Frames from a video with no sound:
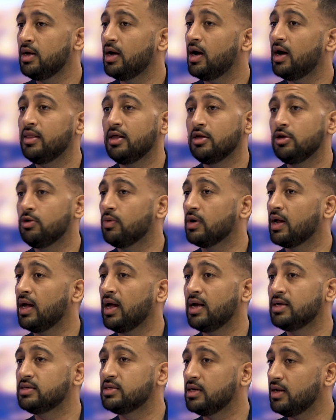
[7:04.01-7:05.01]
and then you want to
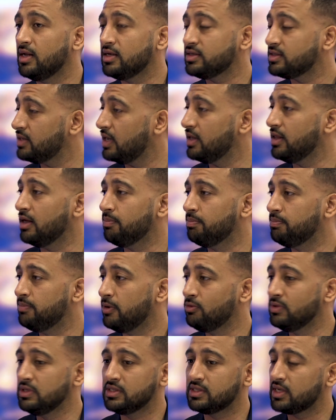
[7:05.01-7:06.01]
exit, let's say they're
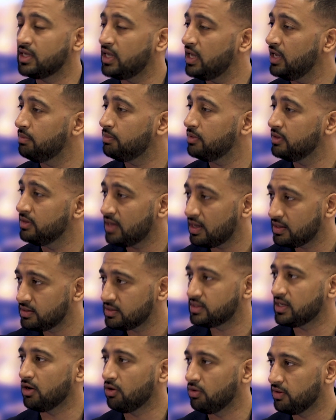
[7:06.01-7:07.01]
building to keep and then
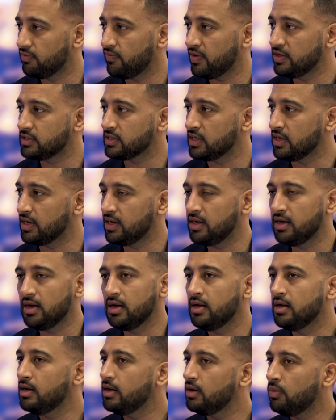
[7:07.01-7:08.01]
sell on eventually. Yeah.
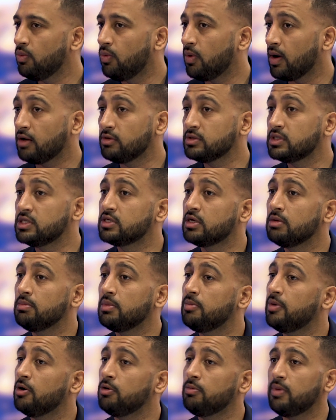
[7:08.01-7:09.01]
What else is going to
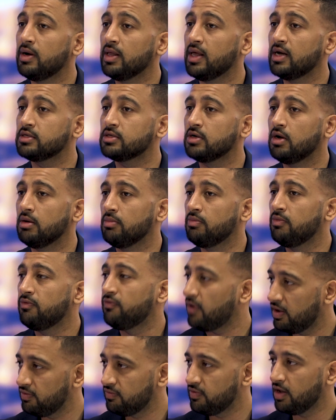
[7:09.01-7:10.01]
be built by that time?
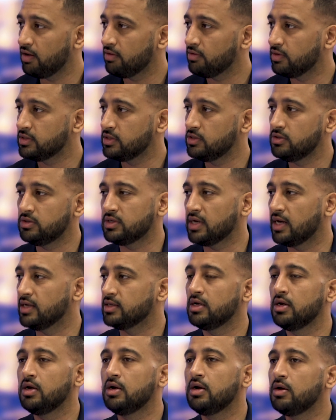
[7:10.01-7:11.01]
5 years, as you said.
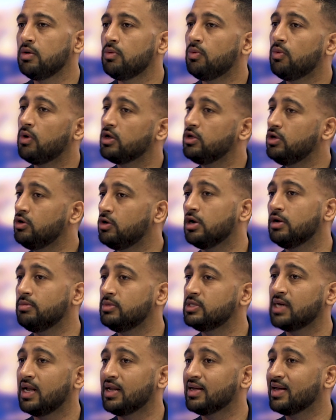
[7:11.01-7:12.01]
Yeah. What are you going to be
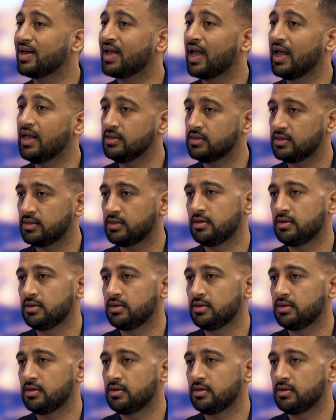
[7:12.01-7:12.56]
selling against?